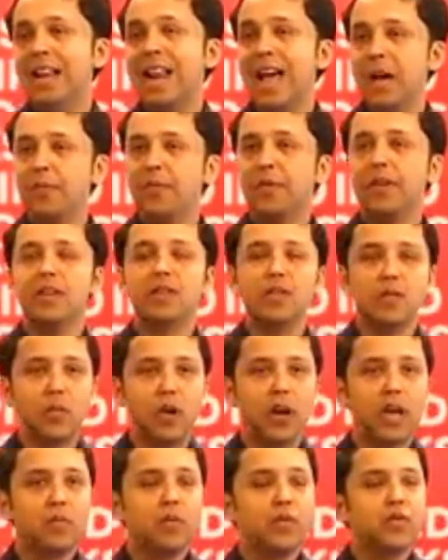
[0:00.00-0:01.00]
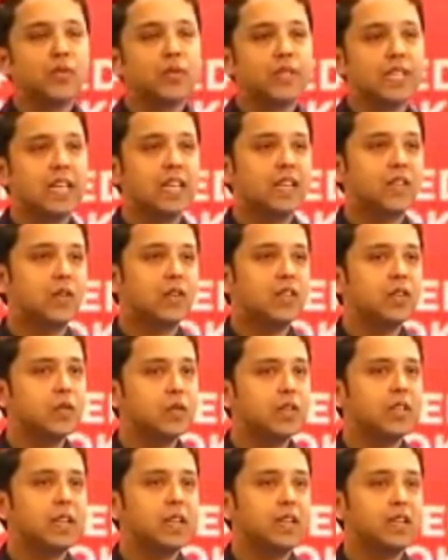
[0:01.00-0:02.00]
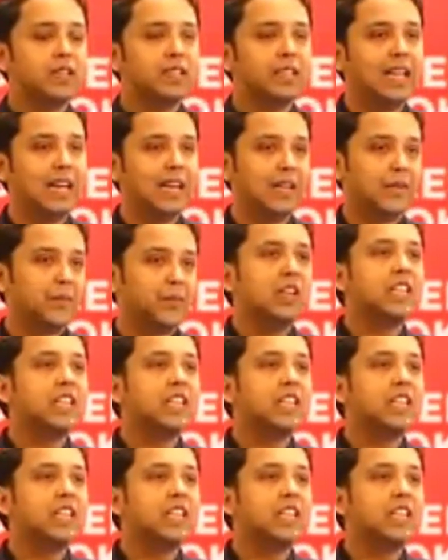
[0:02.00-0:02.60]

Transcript: elaborate on what I want to say, to elucidate on that.